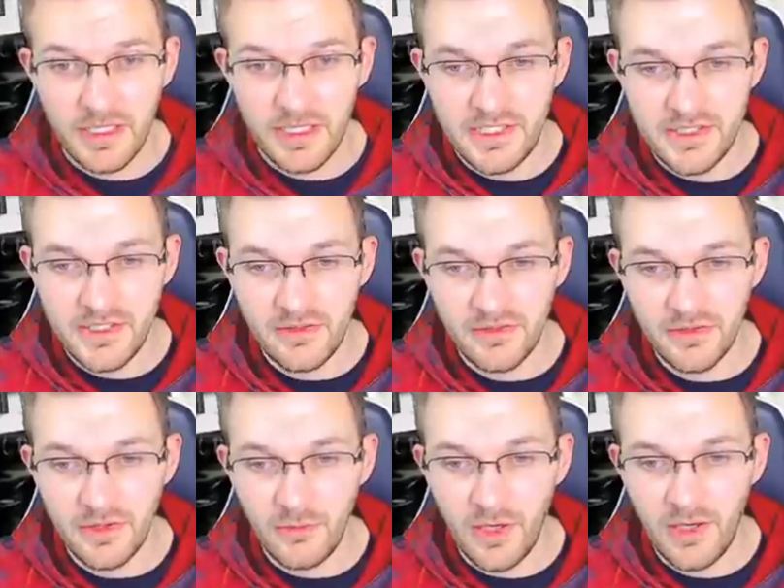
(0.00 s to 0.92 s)
He shoots
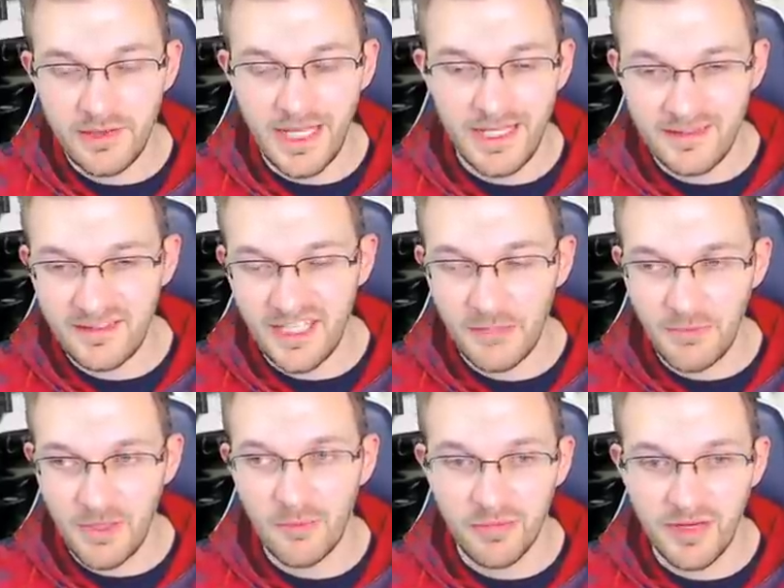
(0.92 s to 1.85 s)
through the wall, that
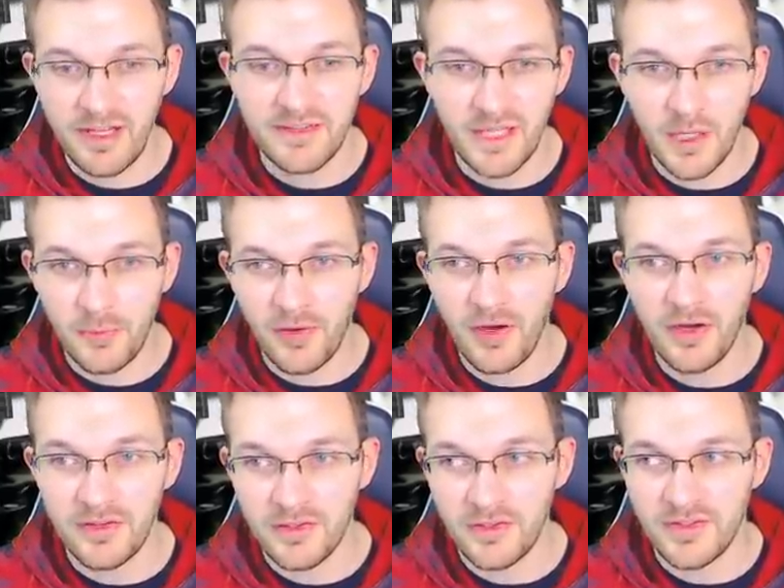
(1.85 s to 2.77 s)
segment breaks
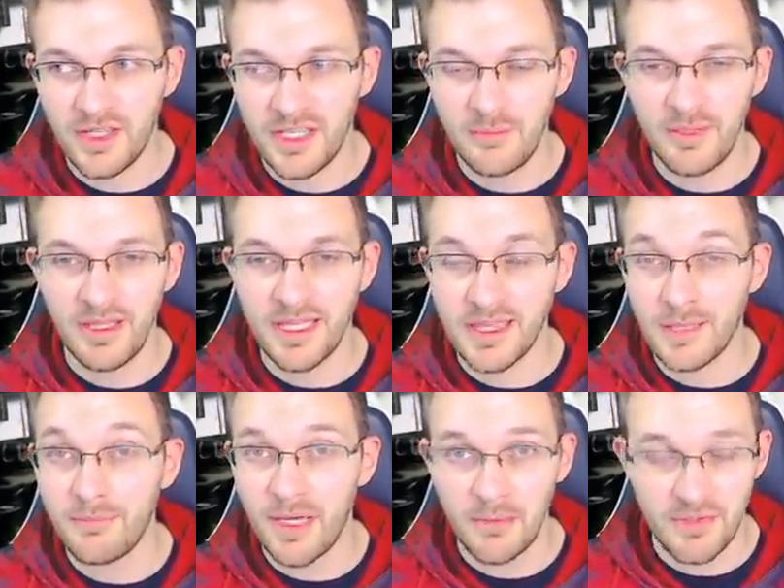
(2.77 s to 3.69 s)
apart. So it's not going to be like
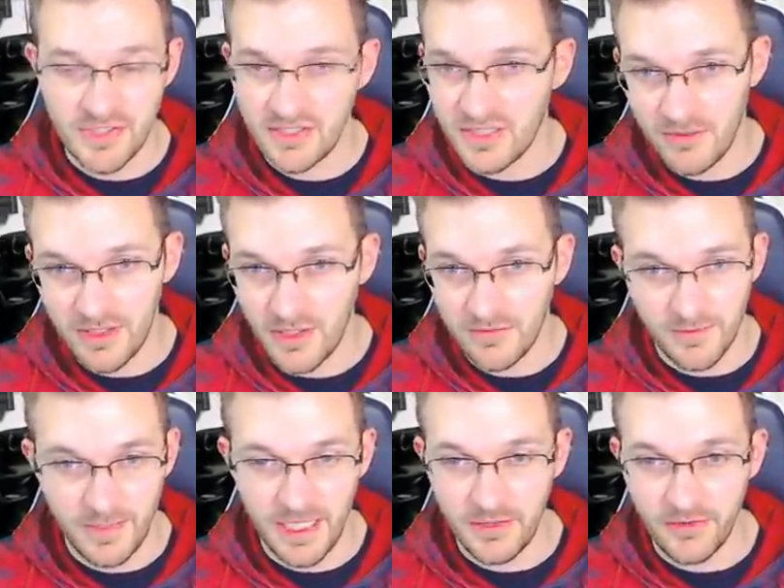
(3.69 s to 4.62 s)
the bubble shield that we know
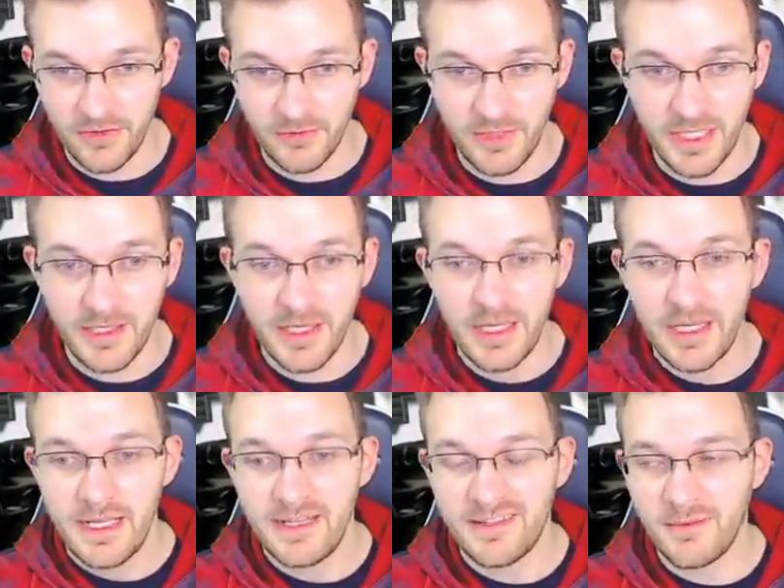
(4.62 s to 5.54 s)
from Halo 3.
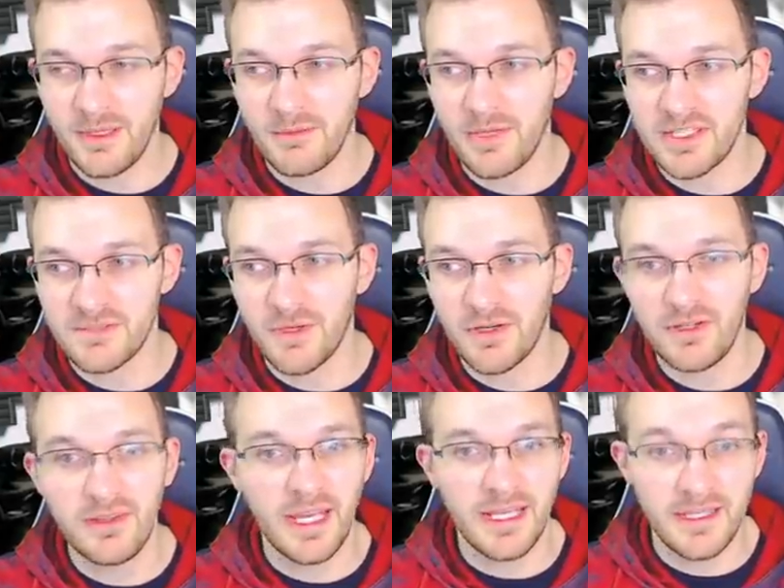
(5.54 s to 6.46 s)
It's going to be much more
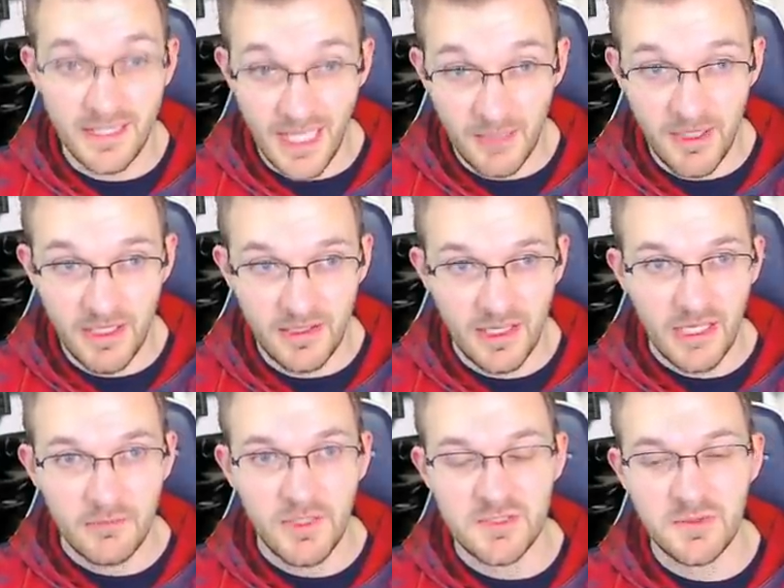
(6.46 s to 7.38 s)
dynamic,
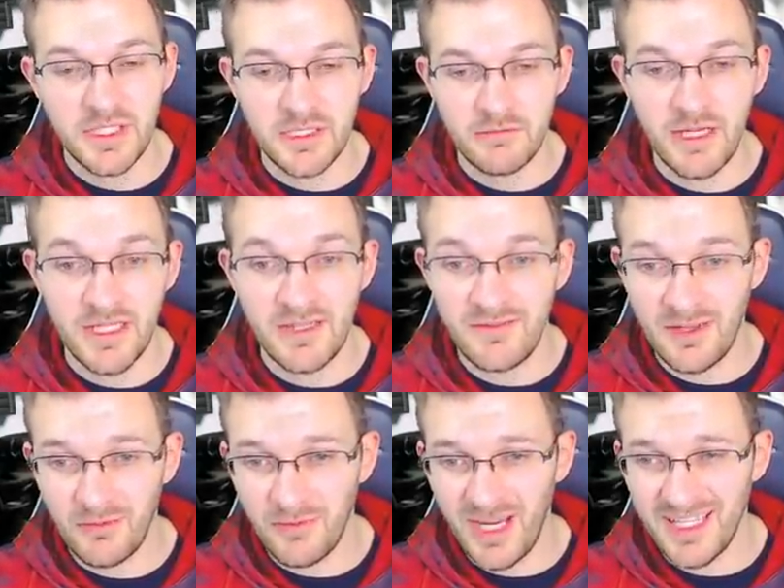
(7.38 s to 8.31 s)
much more interactive,
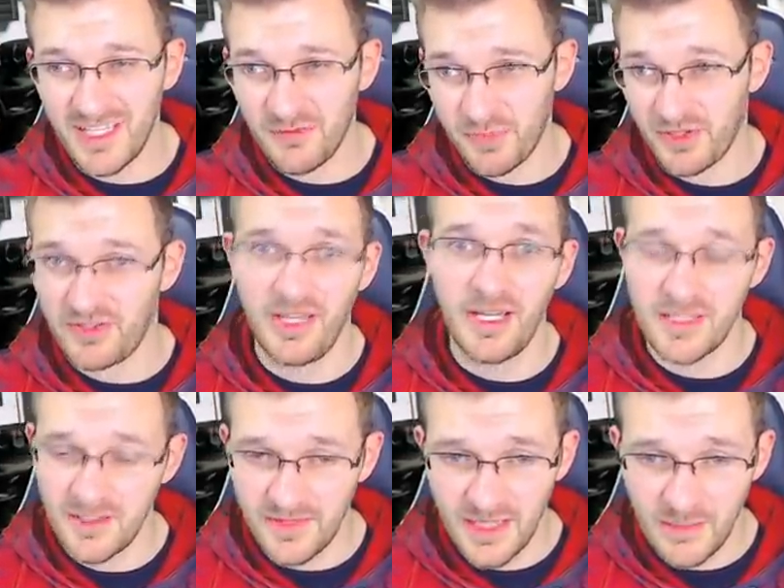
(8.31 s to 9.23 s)
and way less
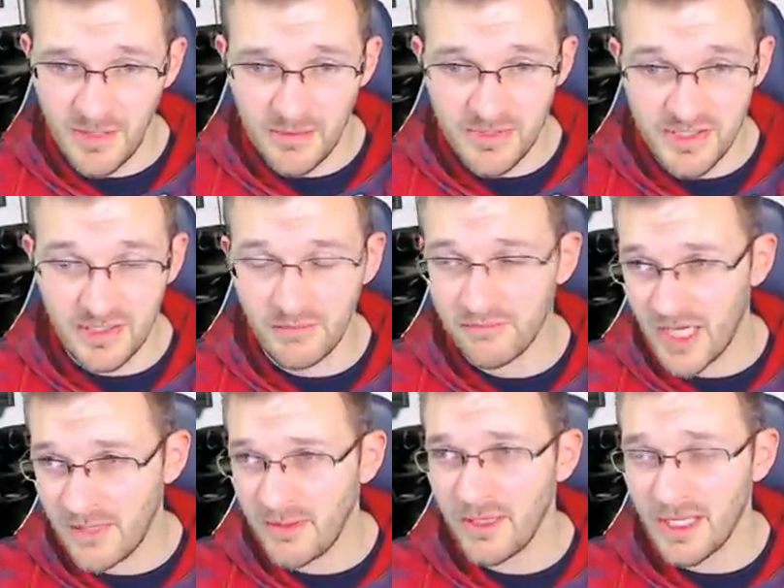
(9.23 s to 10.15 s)
protective than the bubble shield, and
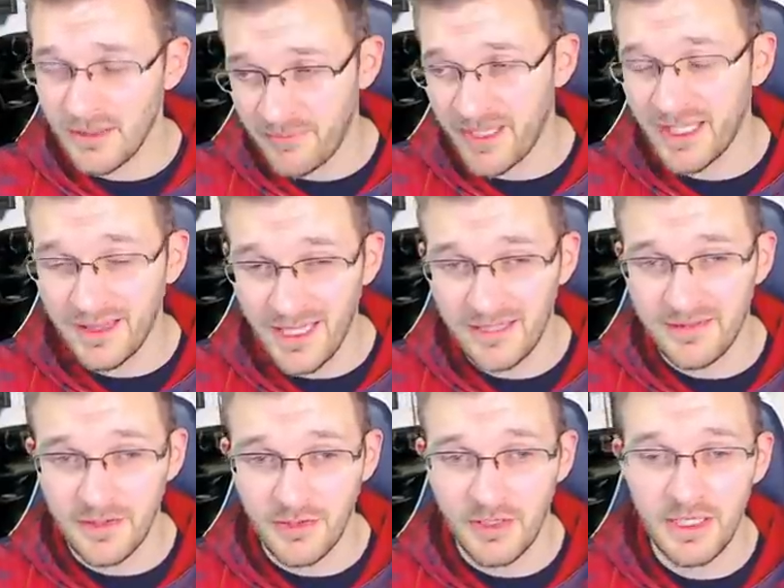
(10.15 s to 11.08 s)
probably a bit
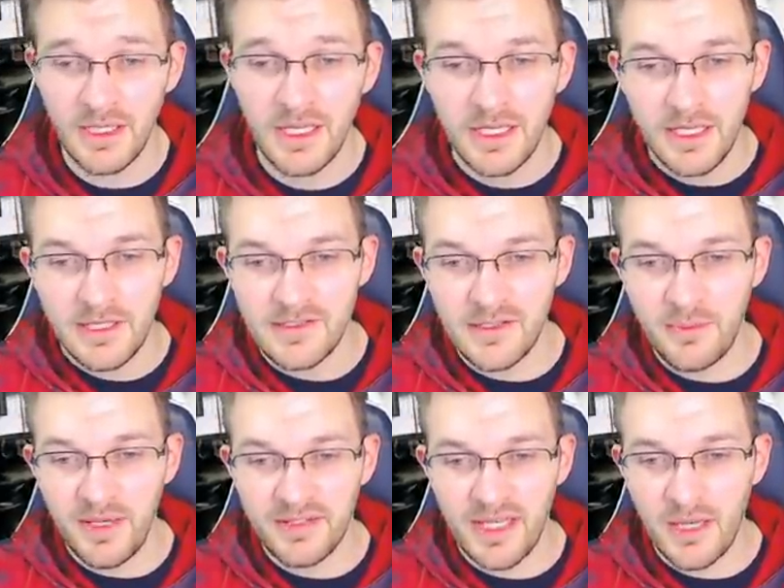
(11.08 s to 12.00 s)
less annoying. Just
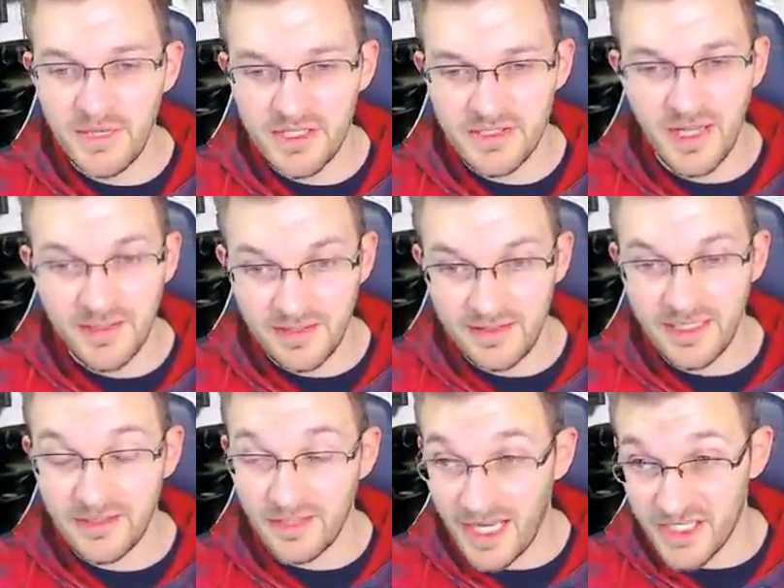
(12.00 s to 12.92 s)
depends how many shots it
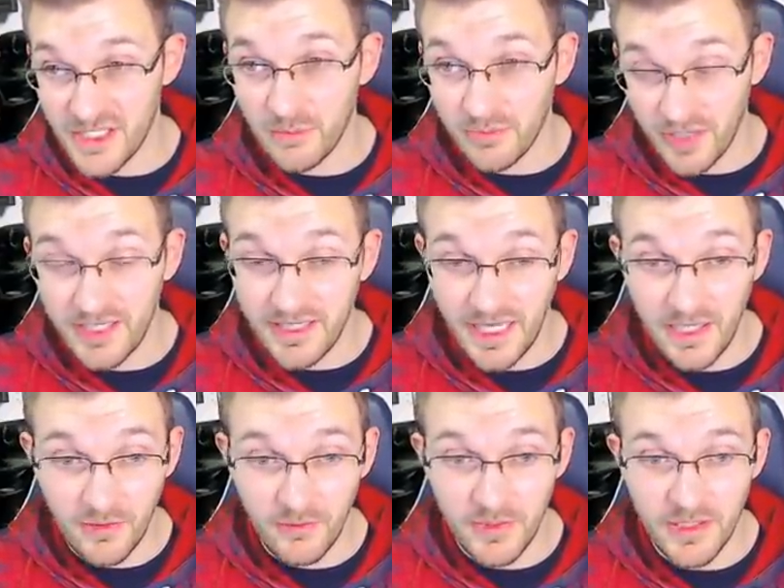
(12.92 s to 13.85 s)
takes to actually break down one